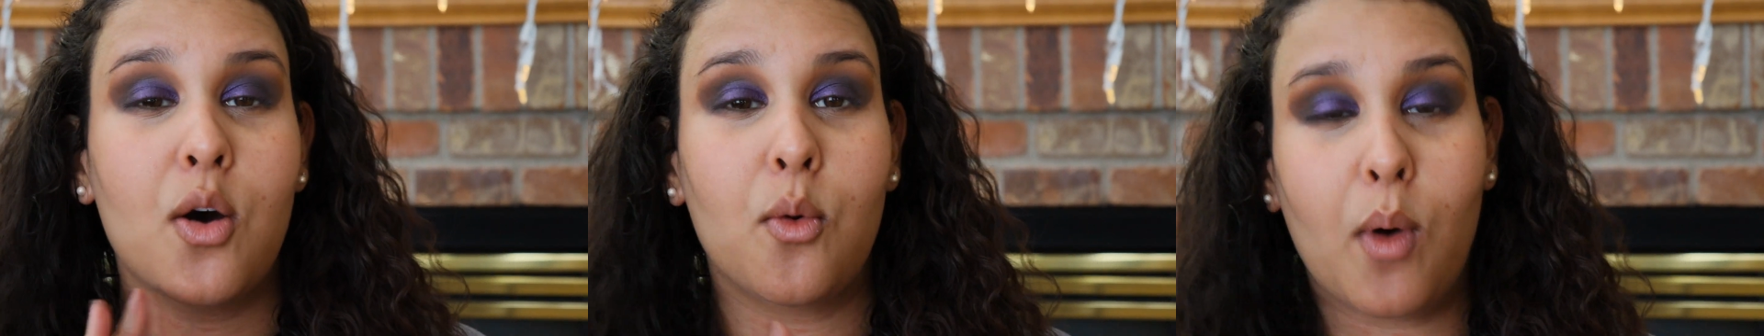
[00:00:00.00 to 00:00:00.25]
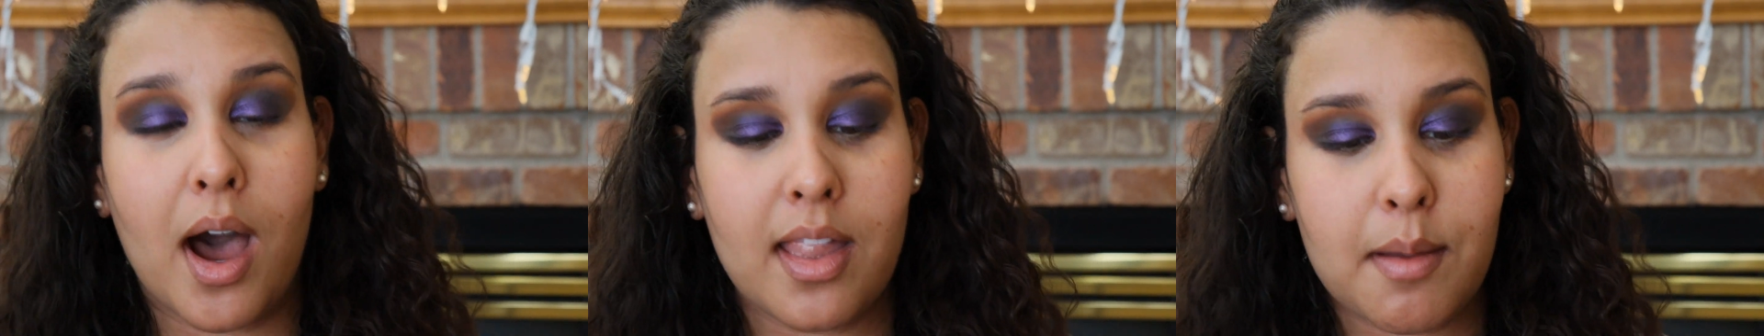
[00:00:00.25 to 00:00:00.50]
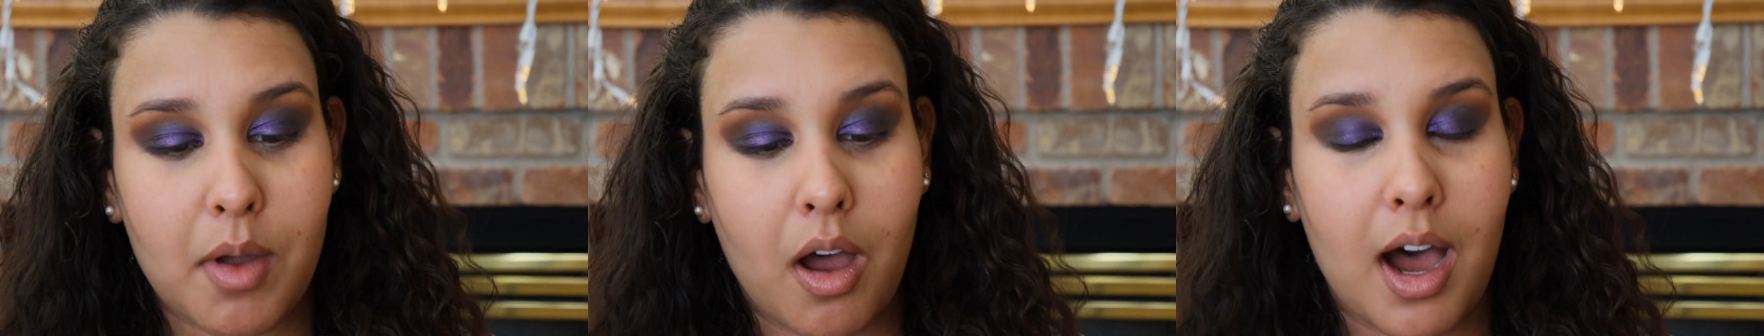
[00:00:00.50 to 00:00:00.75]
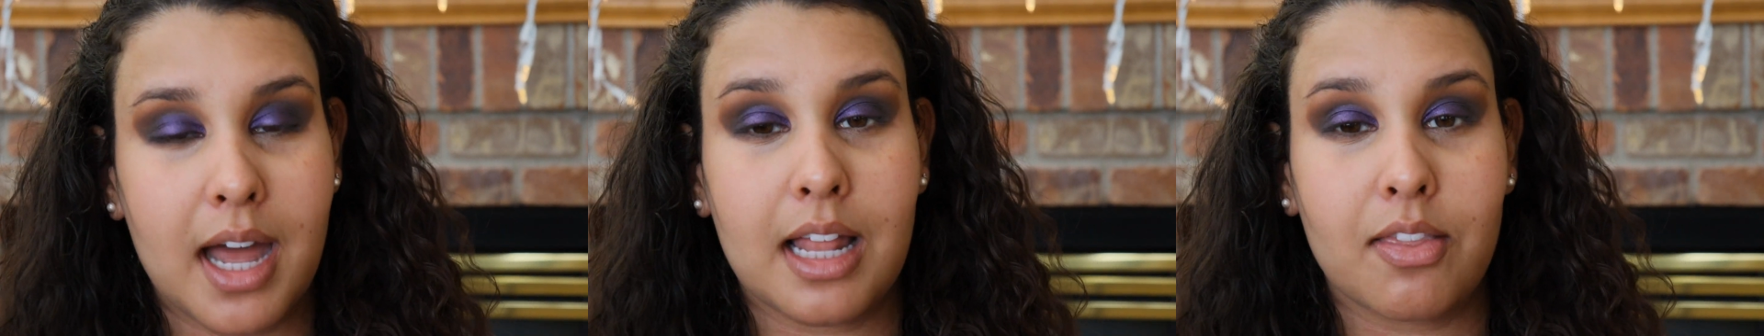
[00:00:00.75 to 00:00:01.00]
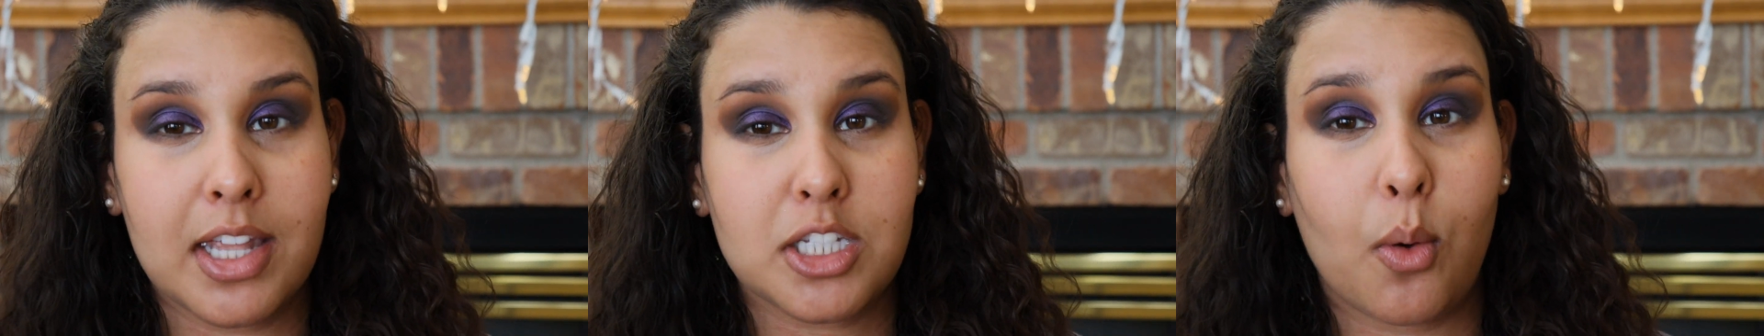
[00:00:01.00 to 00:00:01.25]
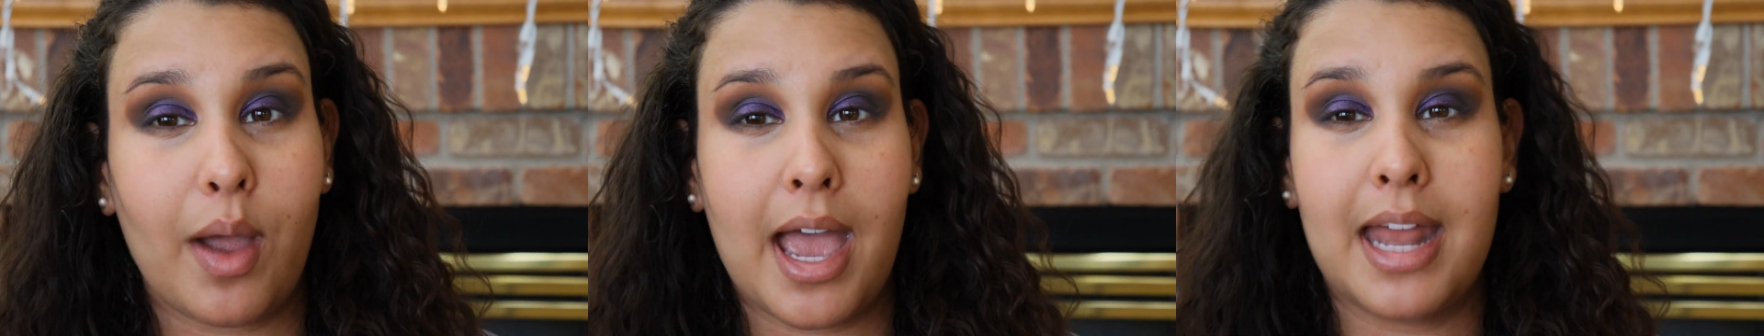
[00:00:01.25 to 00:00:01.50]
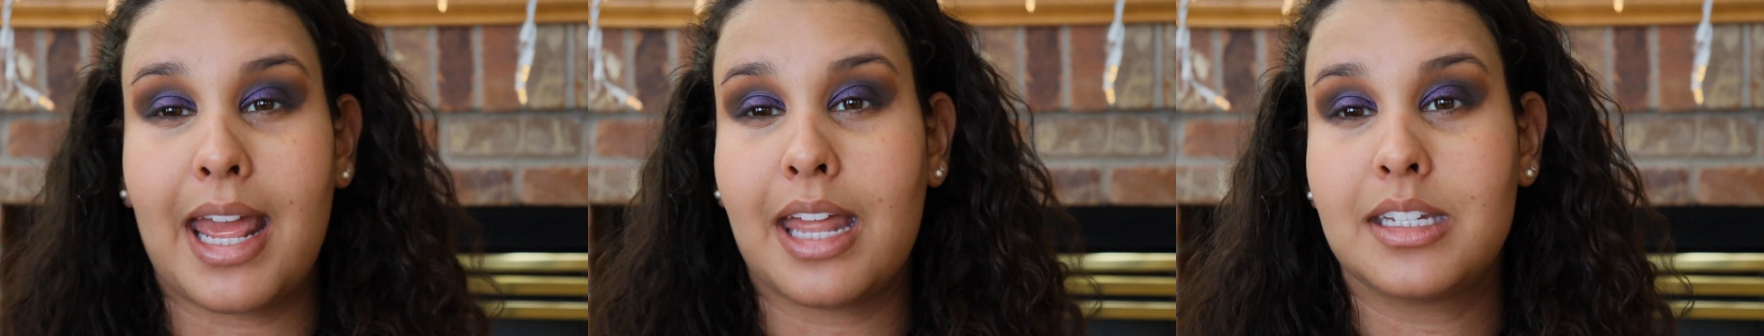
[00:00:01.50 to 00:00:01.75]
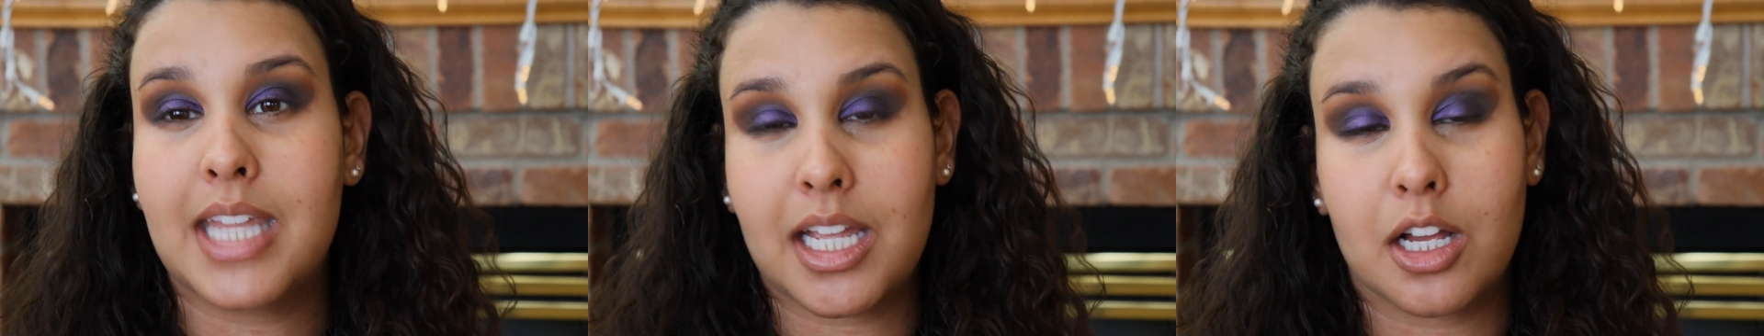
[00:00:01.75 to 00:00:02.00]
While I'm gone, let's go ahead
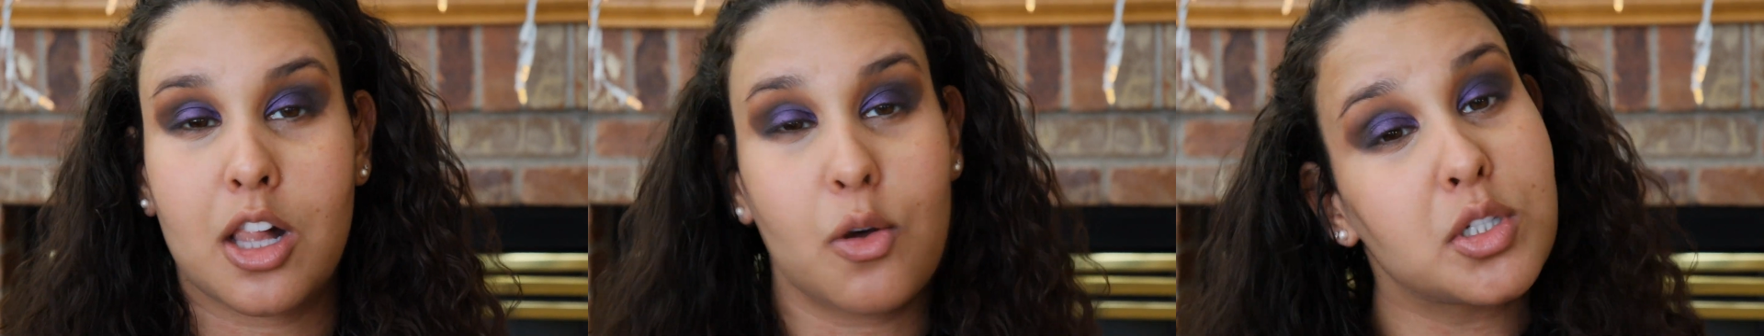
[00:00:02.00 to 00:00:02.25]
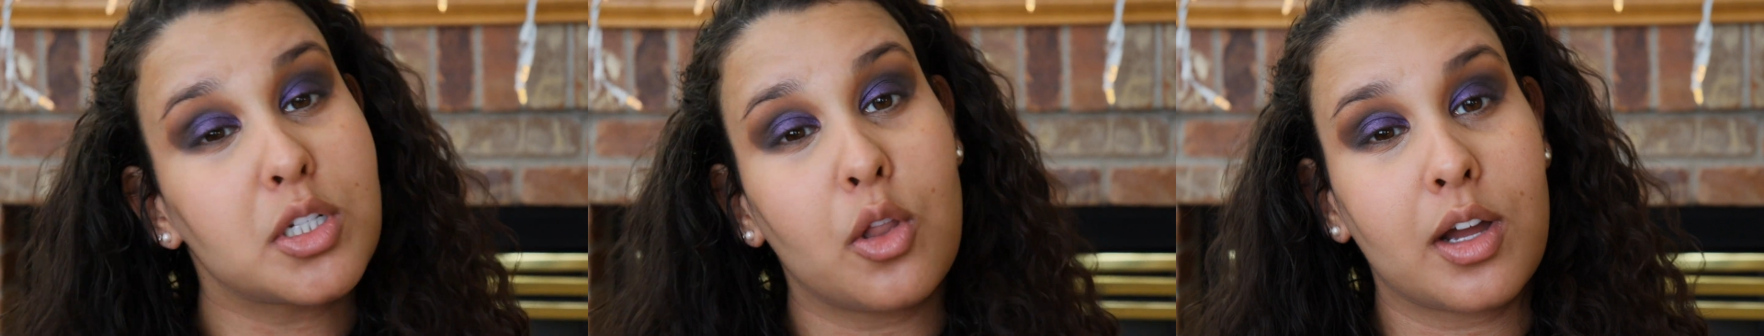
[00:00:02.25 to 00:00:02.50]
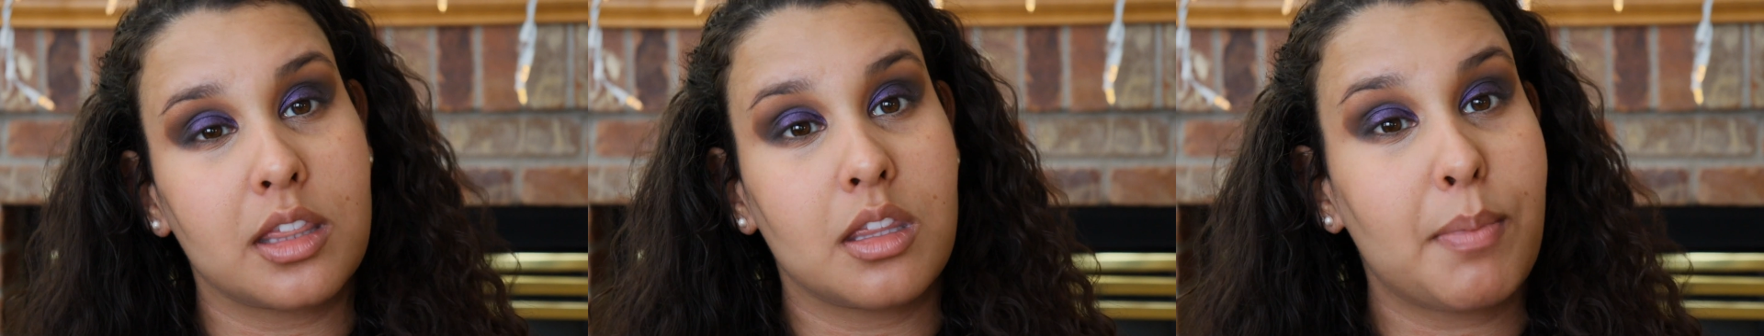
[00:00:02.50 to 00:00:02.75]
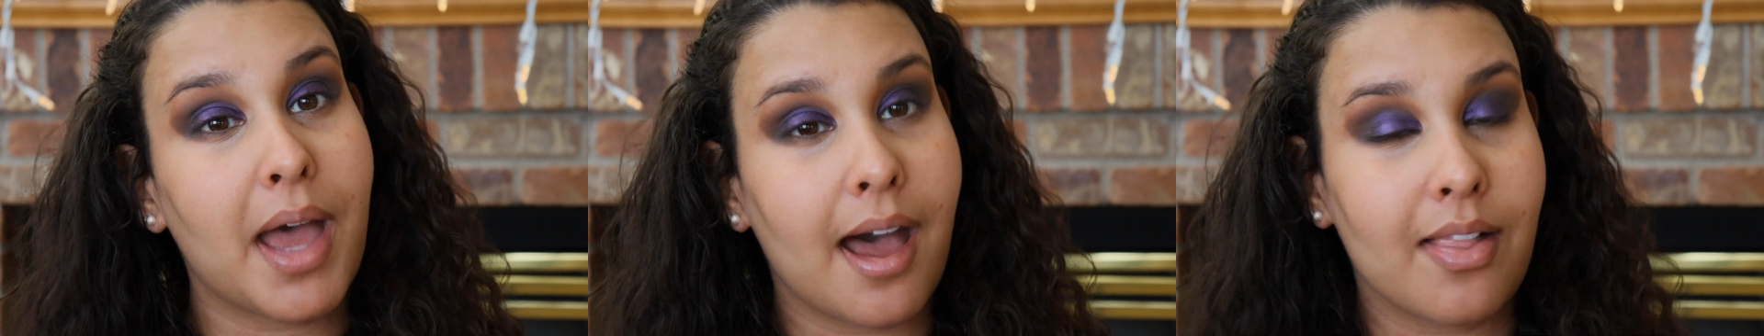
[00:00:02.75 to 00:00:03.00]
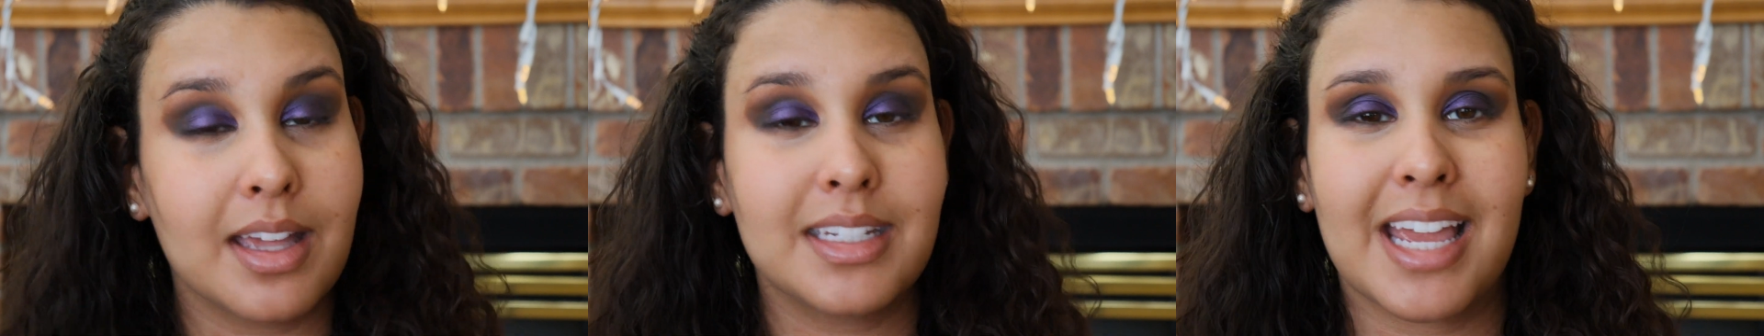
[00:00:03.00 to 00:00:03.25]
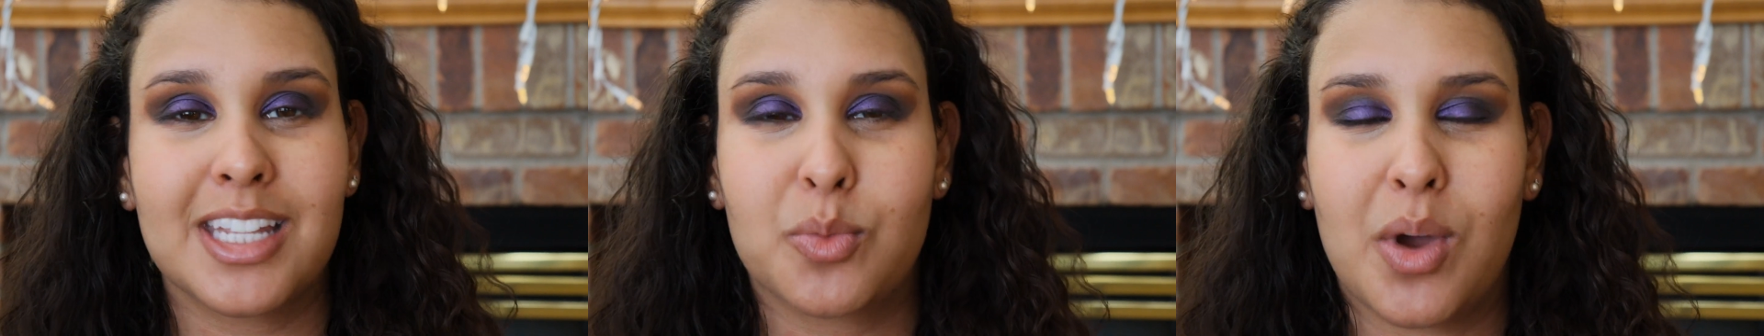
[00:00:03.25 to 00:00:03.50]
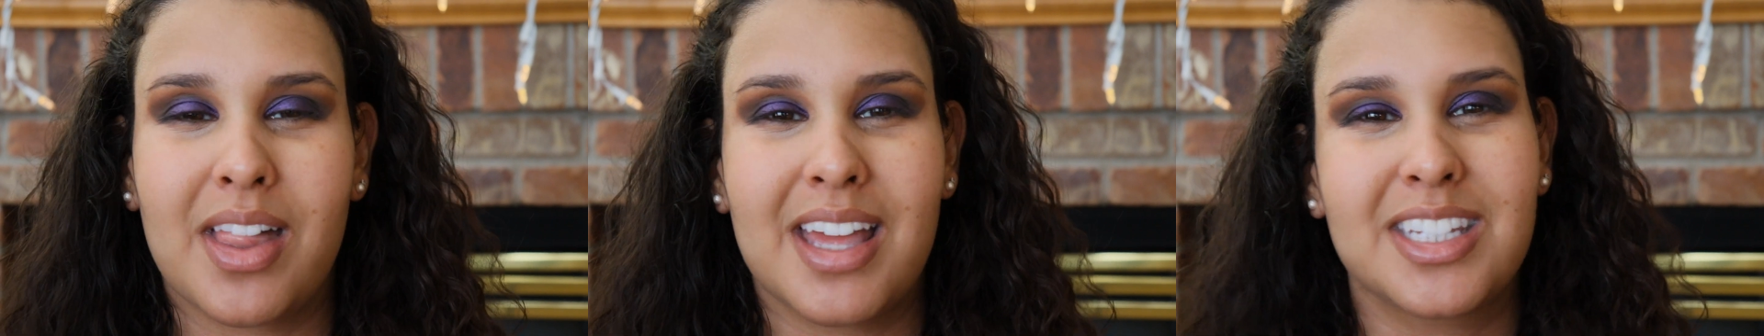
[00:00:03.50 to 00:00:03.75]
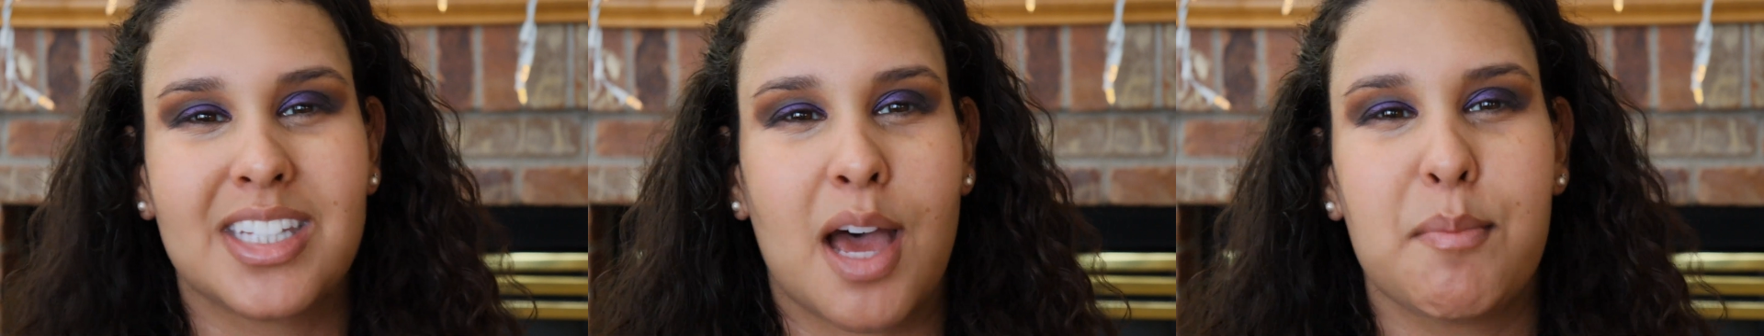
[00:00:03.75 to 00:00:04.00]
and take a closer look at the palette as well
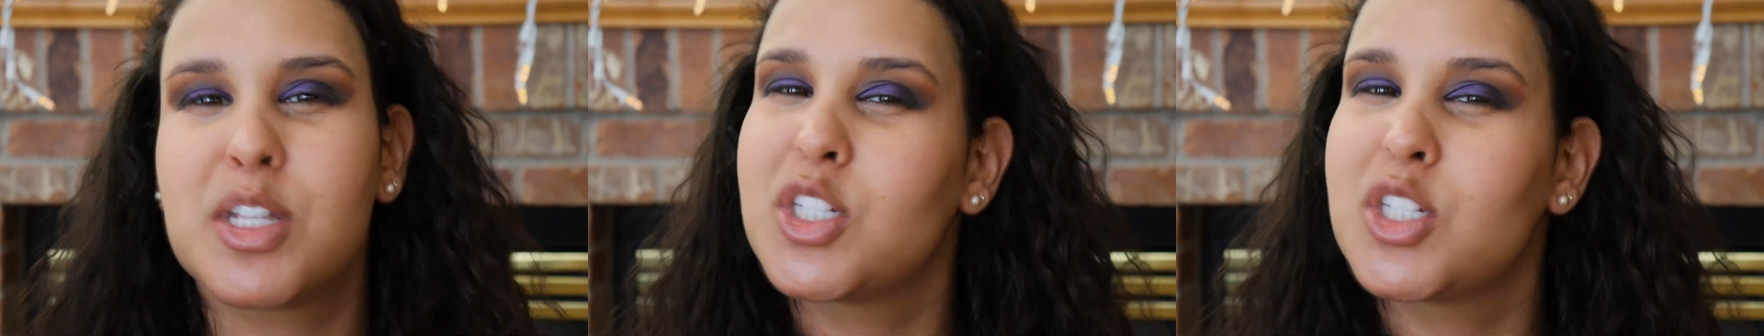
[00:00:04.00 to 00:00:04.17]
as some